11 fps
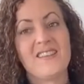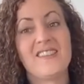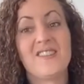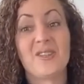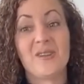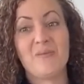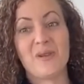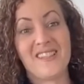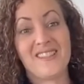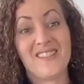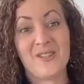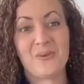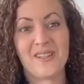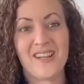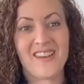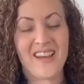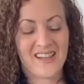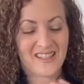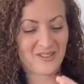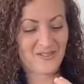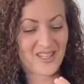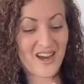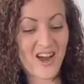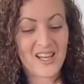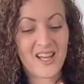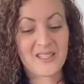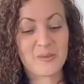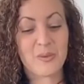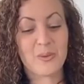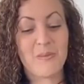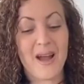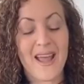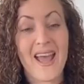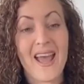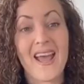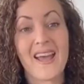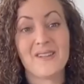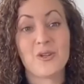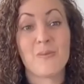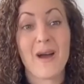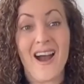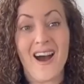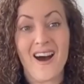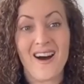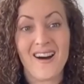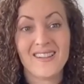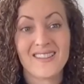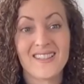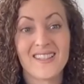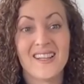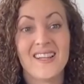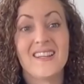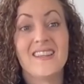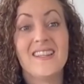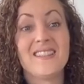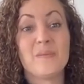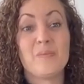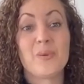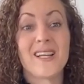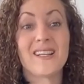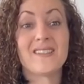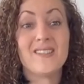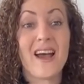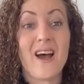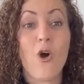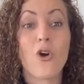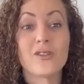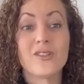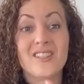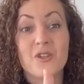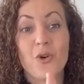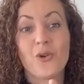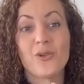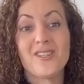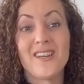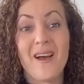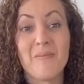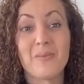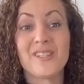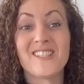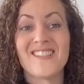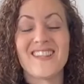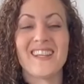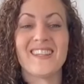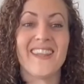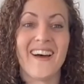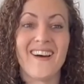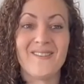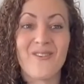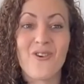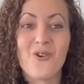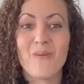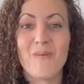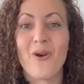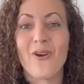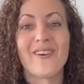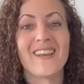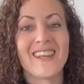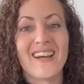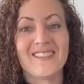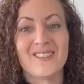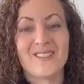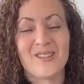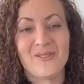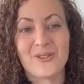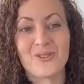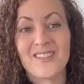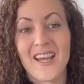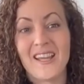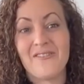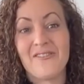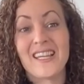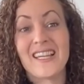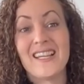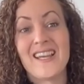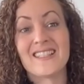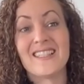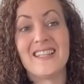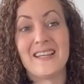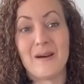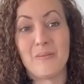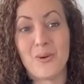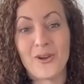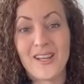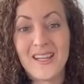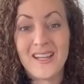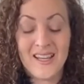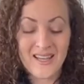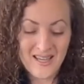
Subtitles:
this can bring us into another activity. I like to put my hand on my heart. This brings our oxytocin up, which is our love hormone, allows us to feel safe and connected in our body.